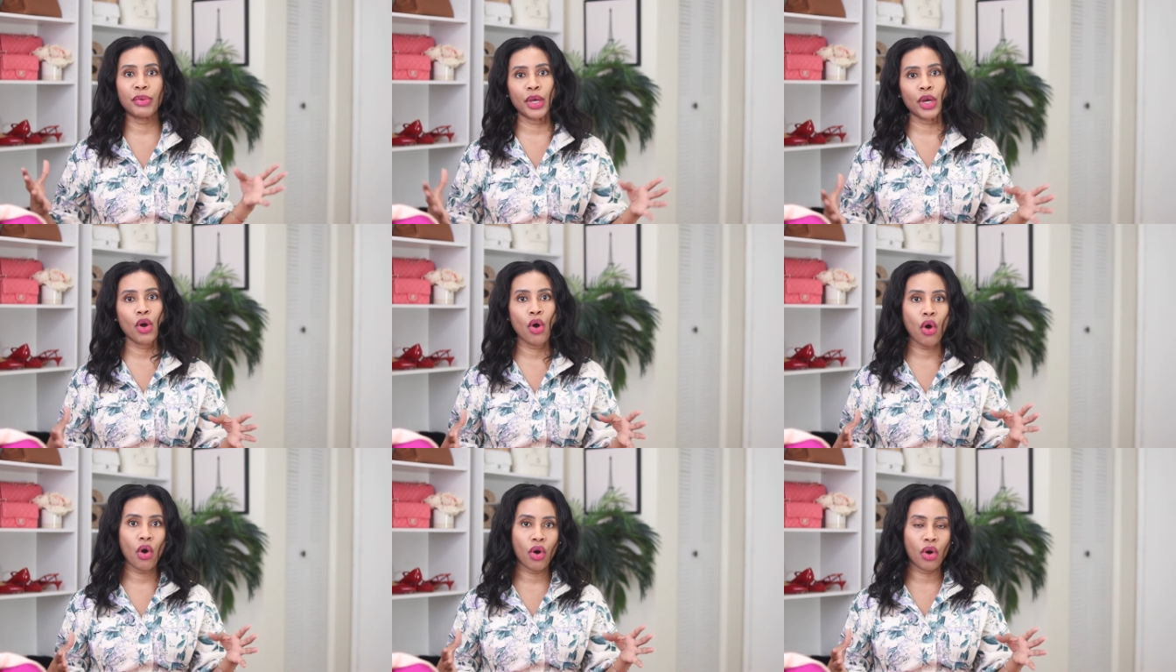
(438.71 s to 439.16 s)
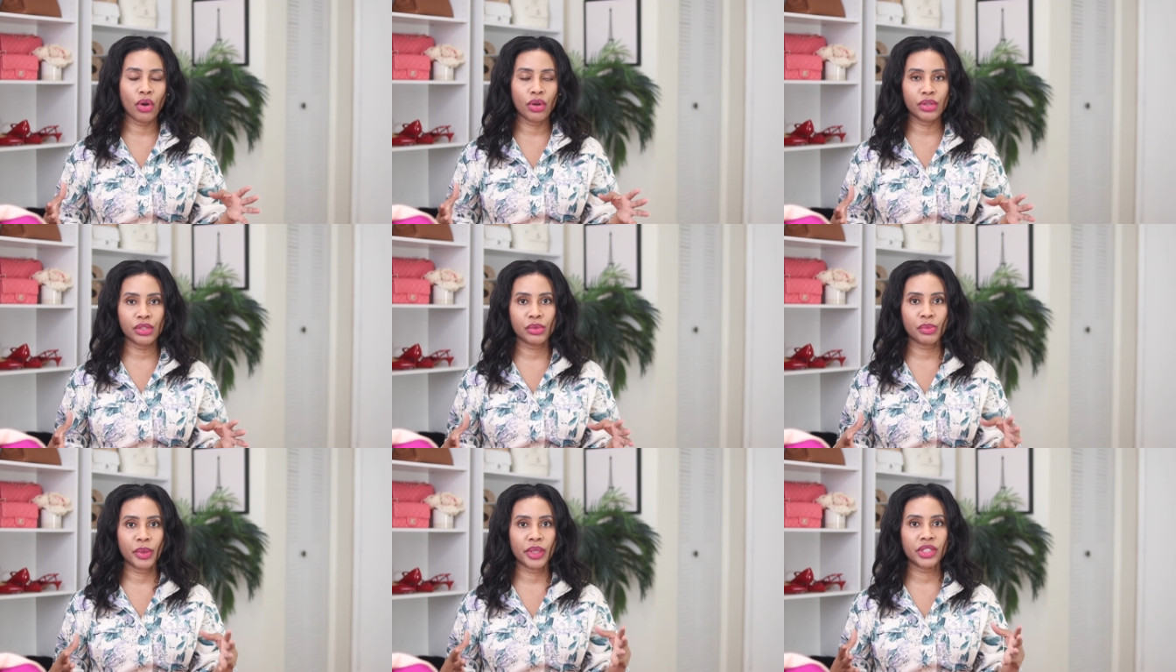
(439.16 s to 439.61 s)
big
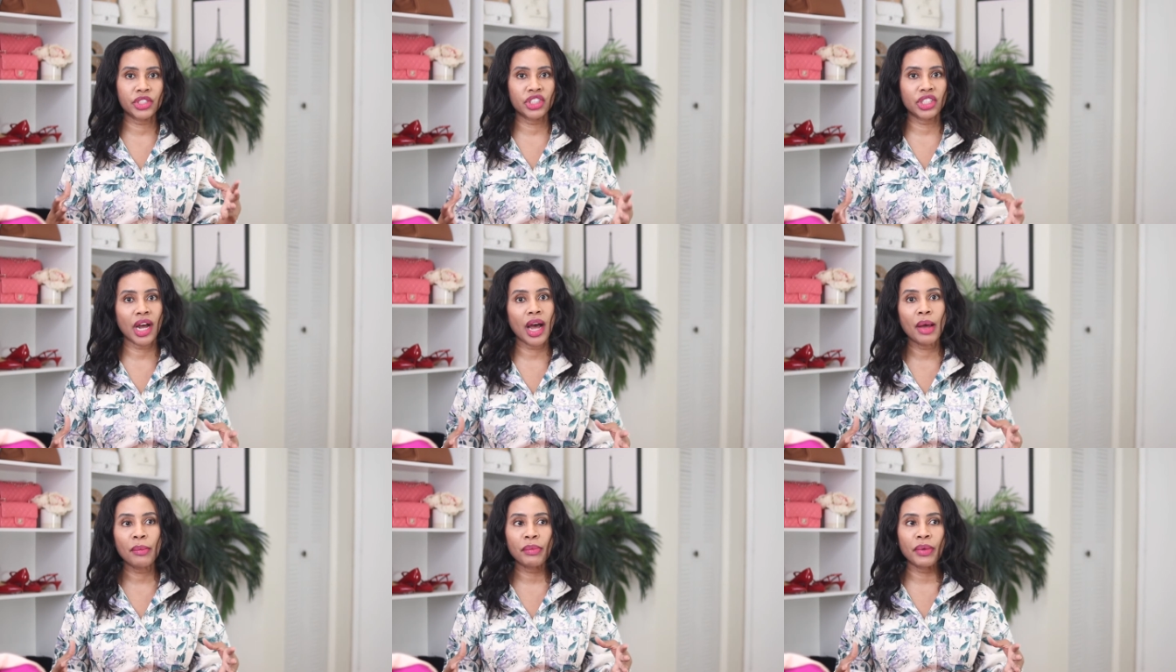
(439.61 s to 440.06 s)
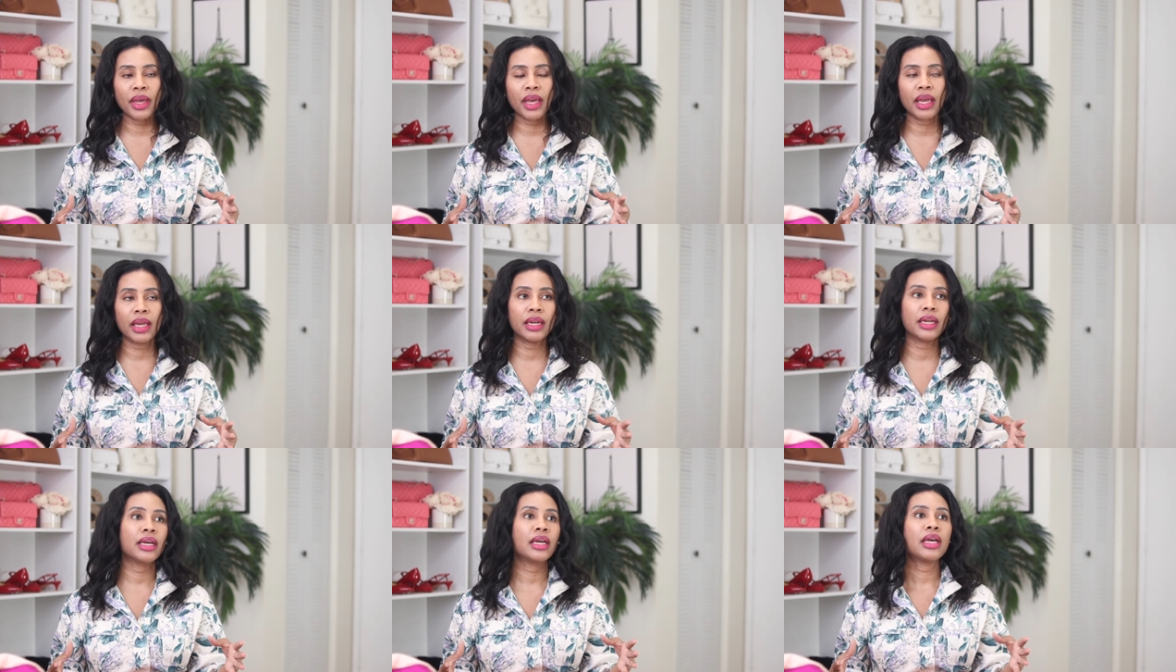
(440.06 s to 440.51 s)
hauls with
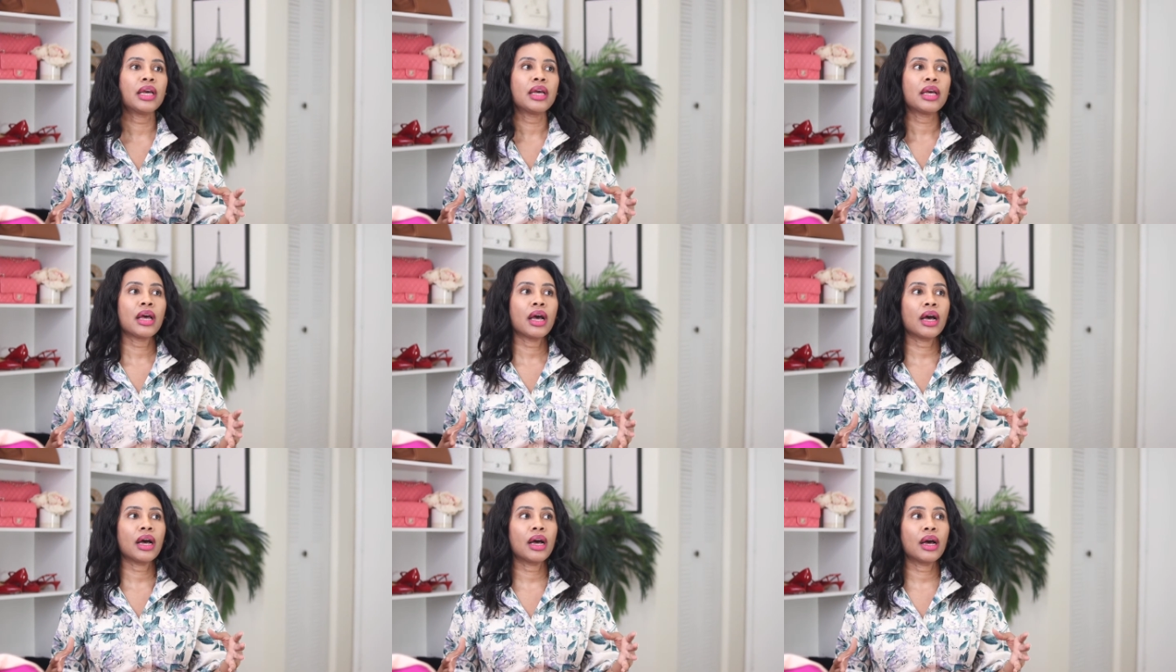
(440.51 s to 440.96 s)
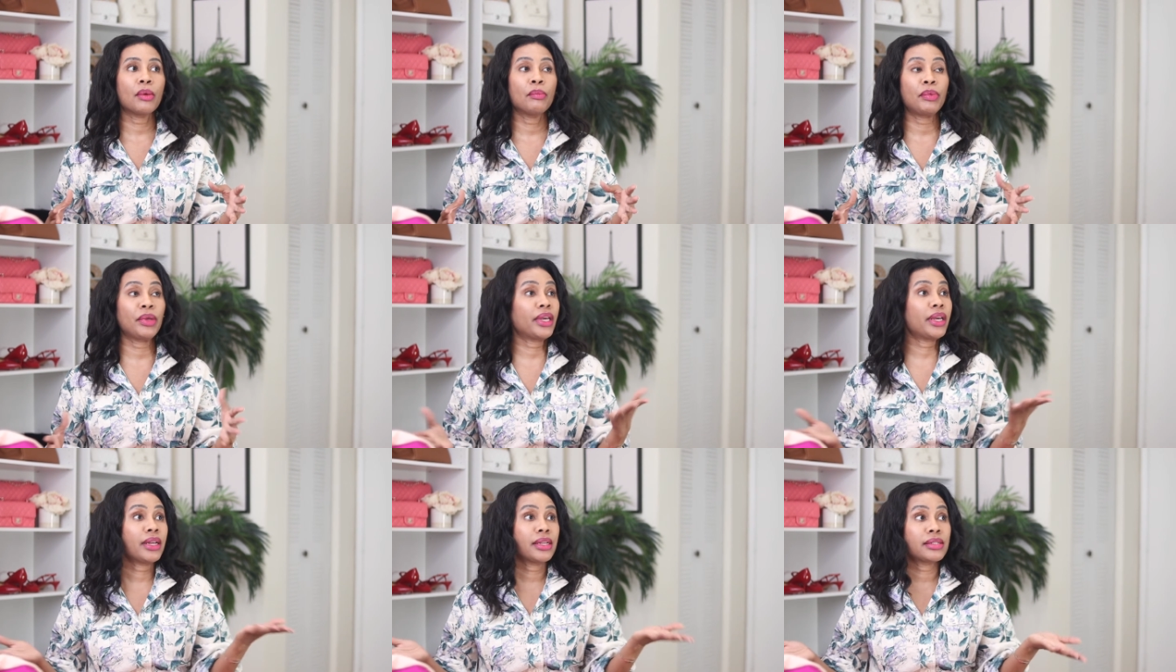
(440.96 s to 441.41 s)
shopping uh,
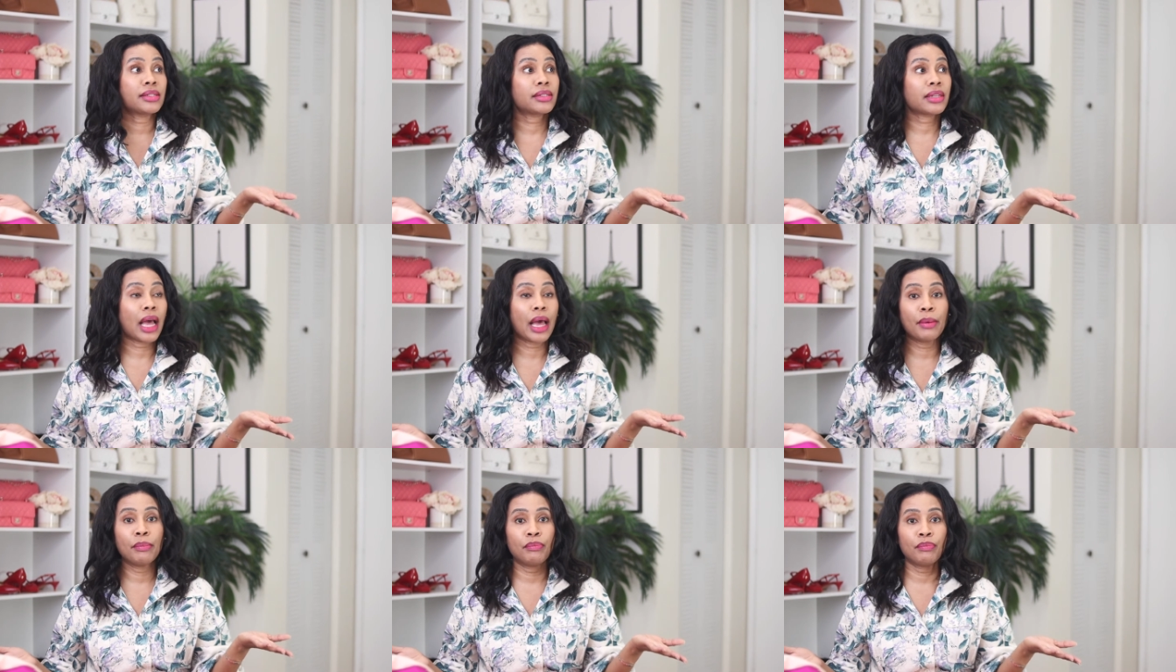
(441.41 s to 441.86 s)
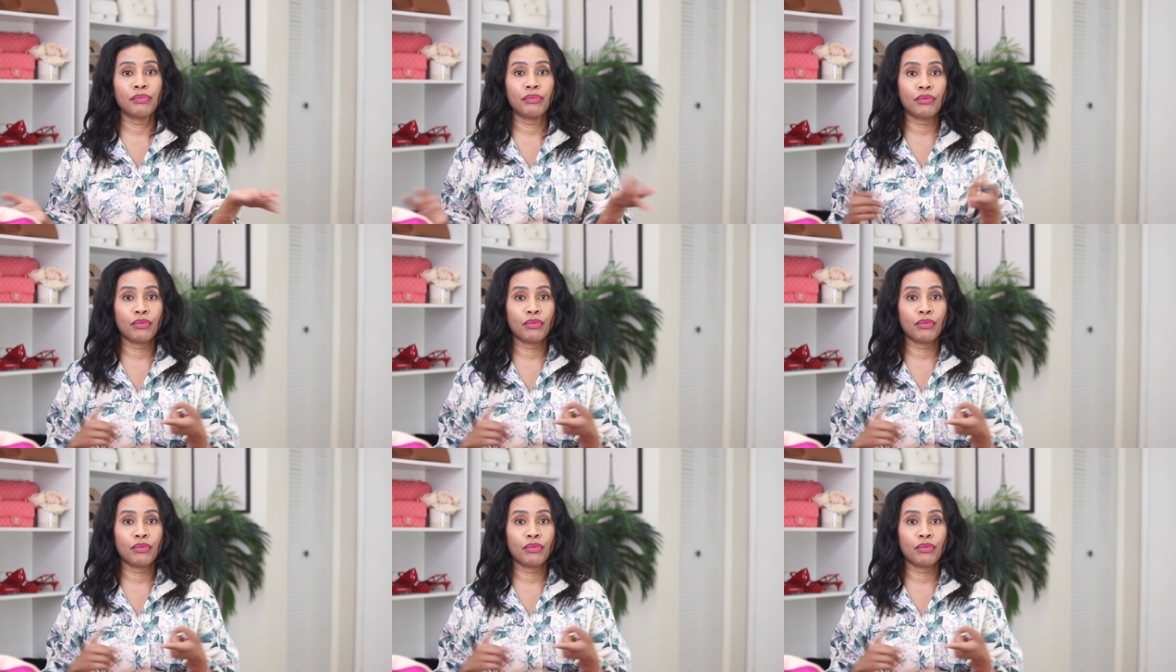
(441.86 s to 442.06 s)
because I,